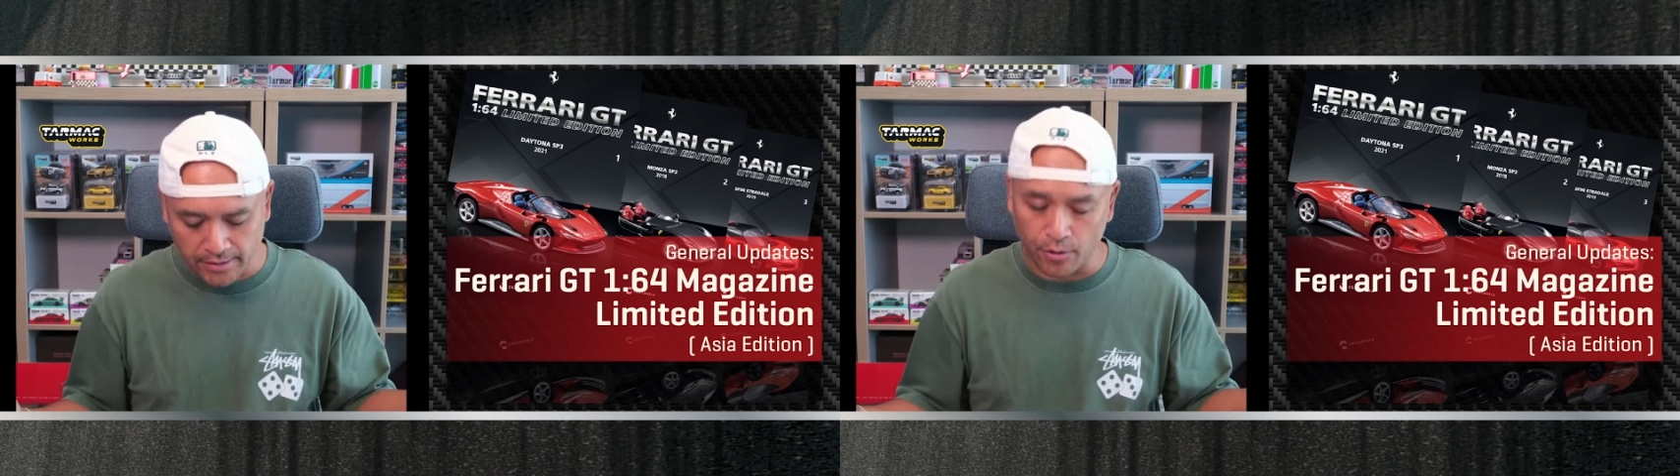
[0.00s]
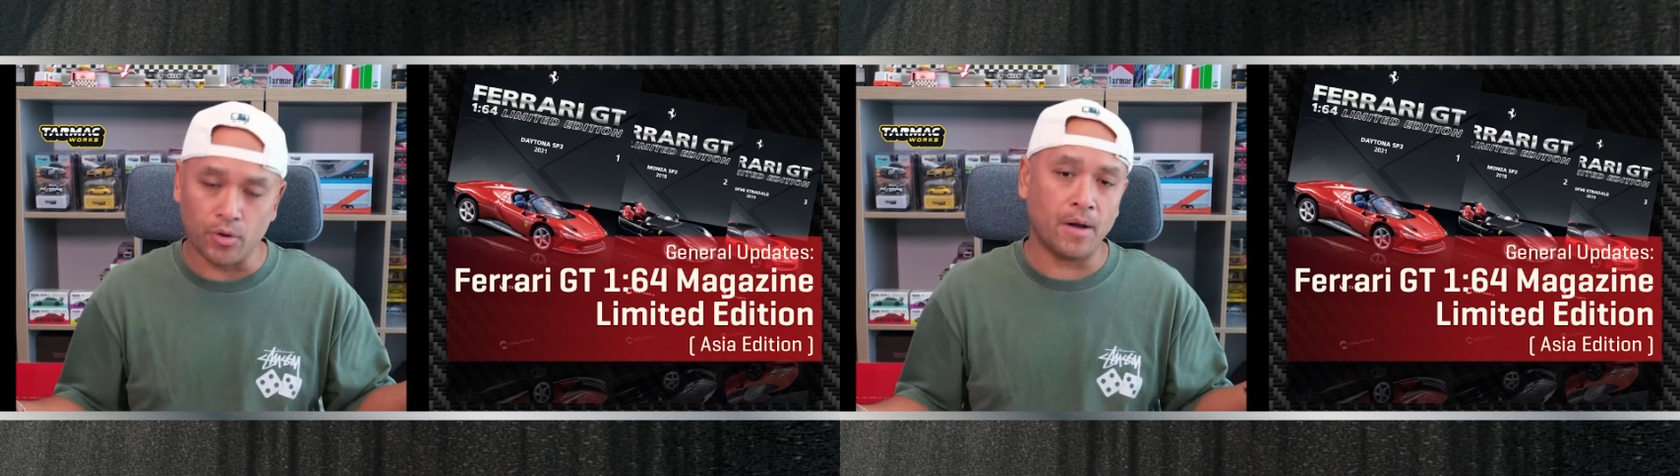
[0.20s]

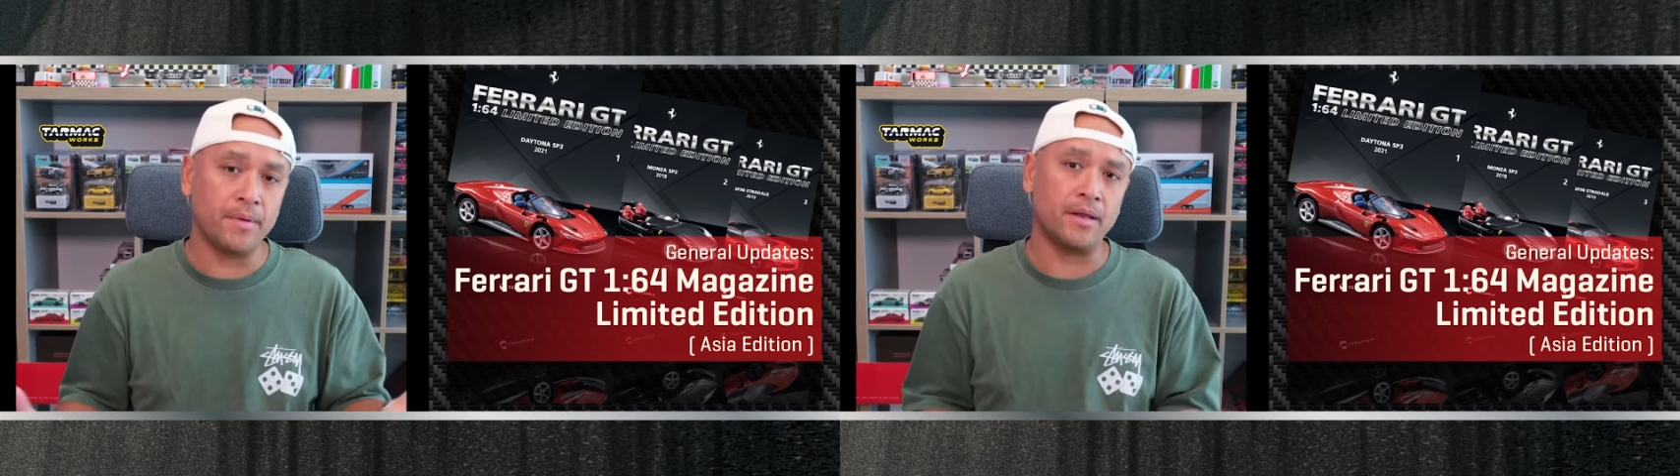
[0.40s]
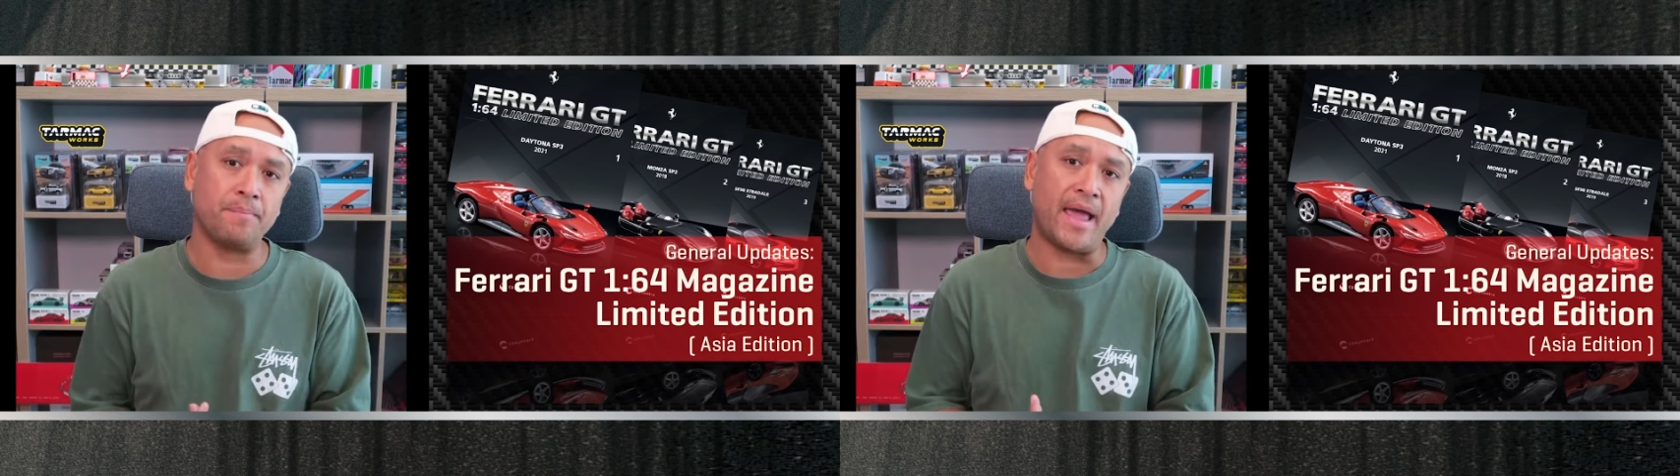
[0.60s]
They'll come
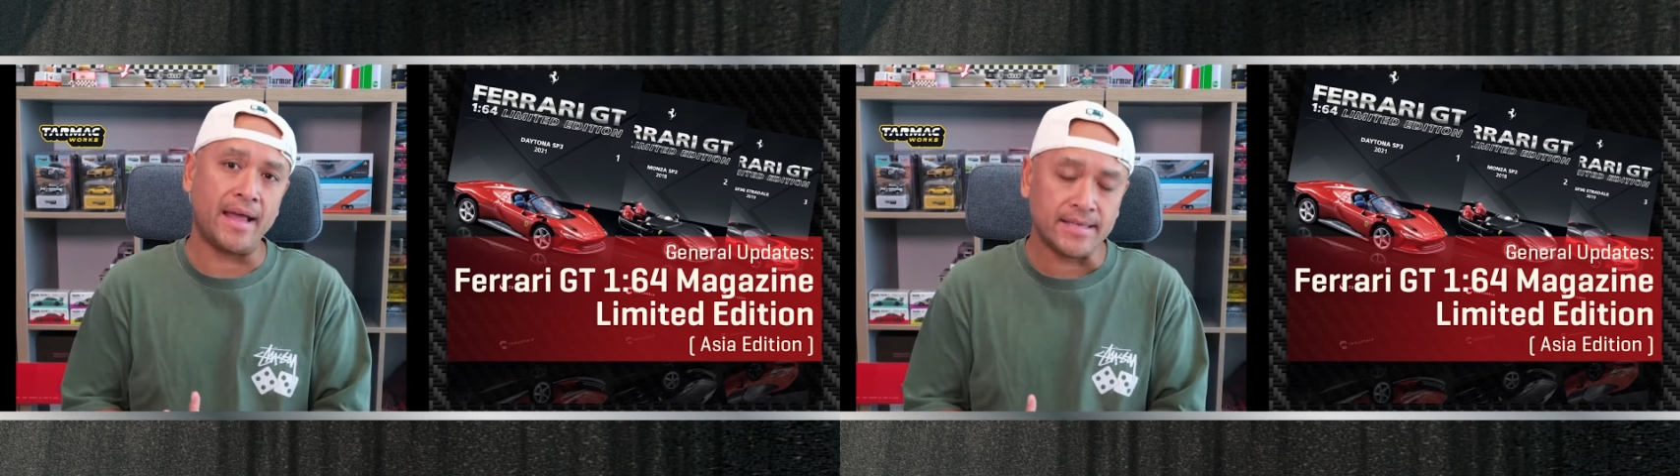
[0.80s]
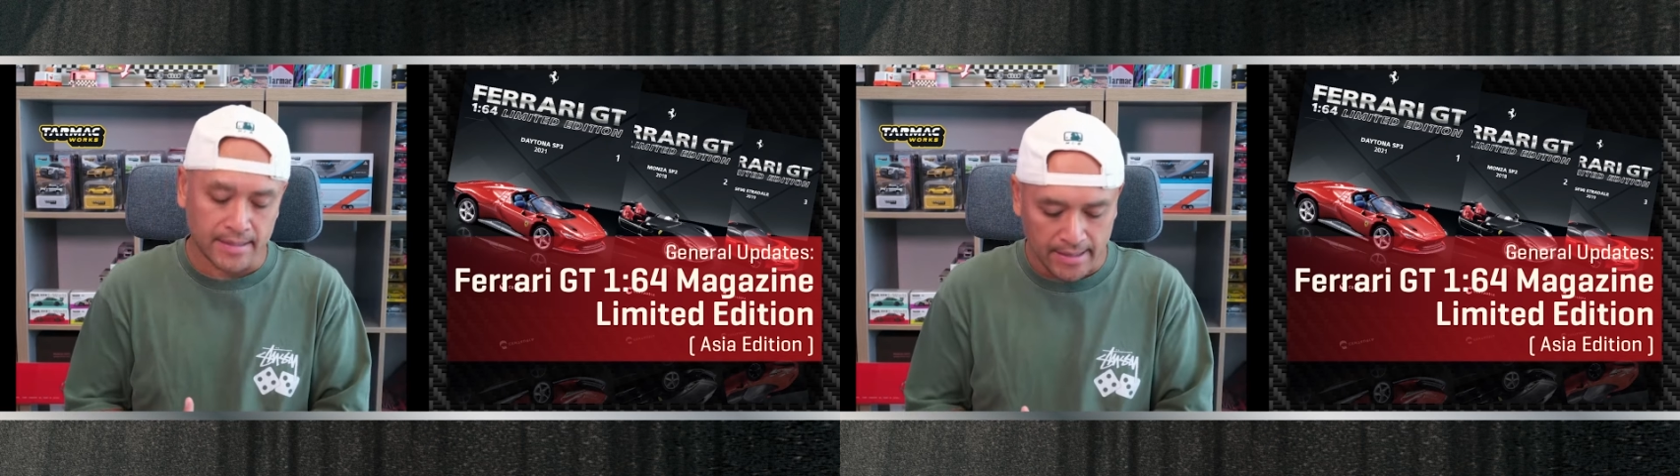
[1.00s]
in a
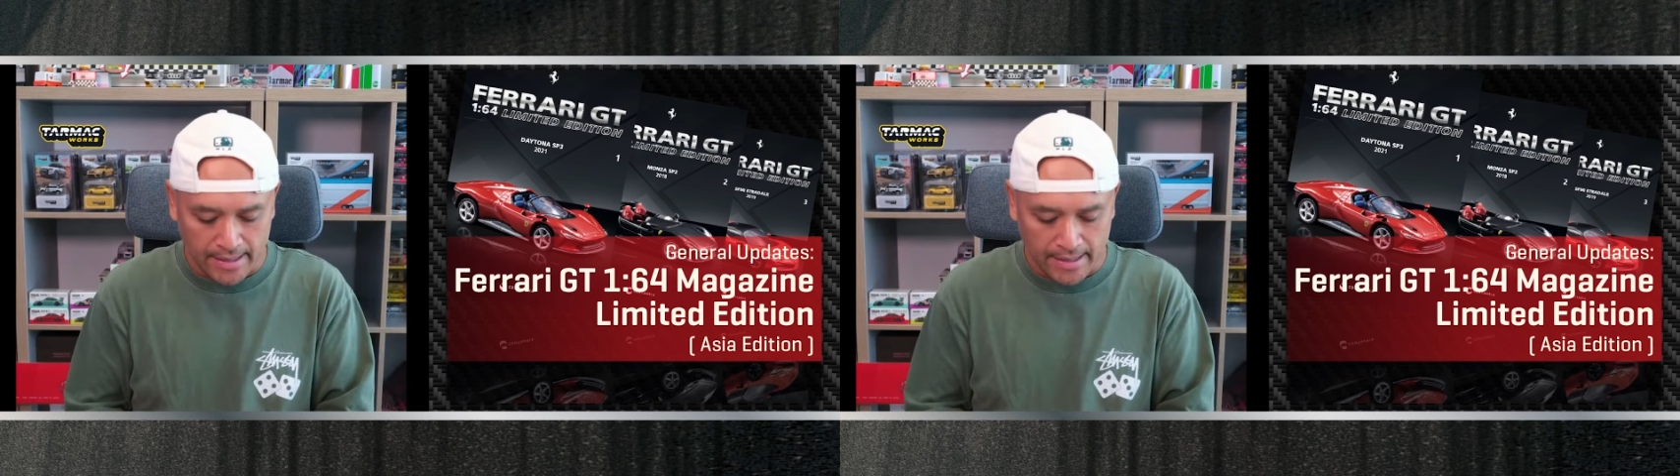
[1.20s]
base